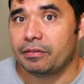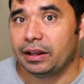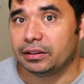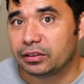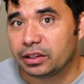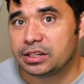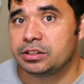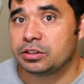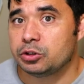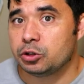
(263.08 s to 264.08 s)
at
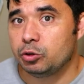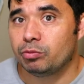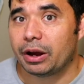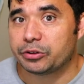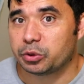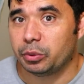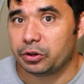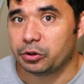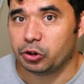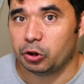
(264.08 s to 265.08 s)
least 2 browser
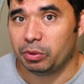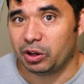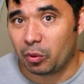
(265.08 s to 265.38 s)
windows open,